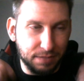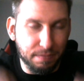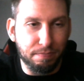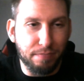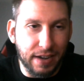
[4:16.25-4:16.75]

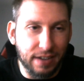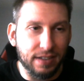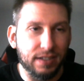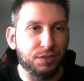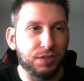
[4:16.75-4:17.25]
embedded
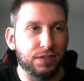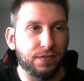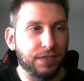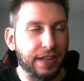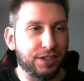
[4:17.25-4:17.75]
into his
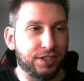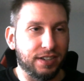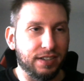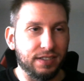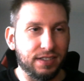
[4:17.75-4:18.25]
flesh
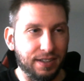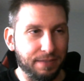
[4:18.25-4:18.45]
and his,